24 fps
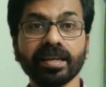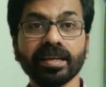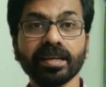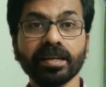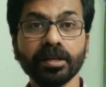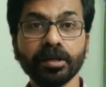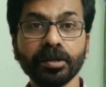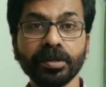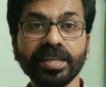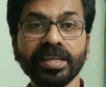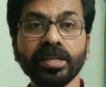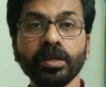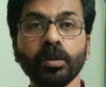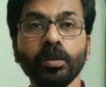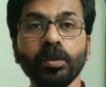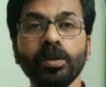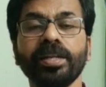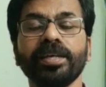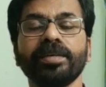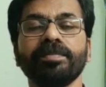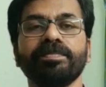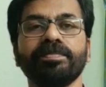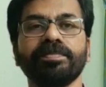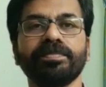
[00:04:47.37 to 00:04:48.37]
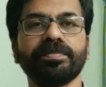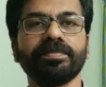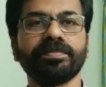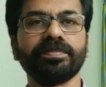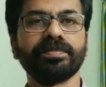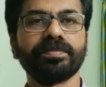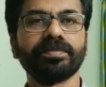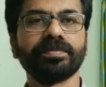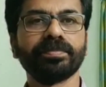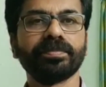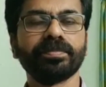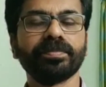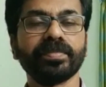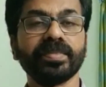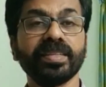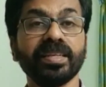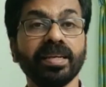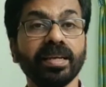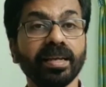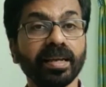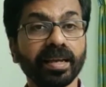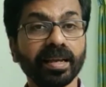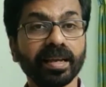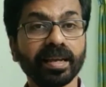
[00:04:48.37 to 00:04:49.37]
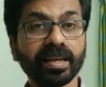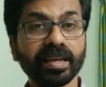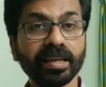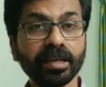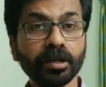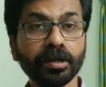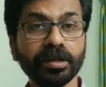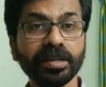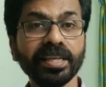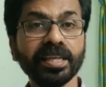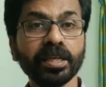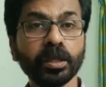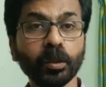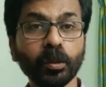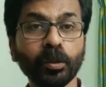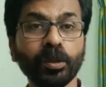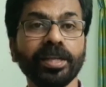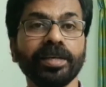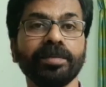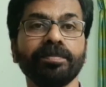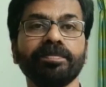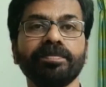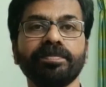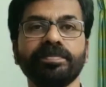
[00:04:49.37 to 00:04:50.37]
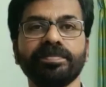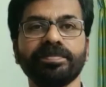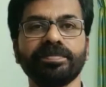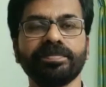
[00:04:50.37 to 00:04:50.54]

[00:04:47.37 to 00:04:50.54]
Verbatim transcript: curriculum. Curriculum.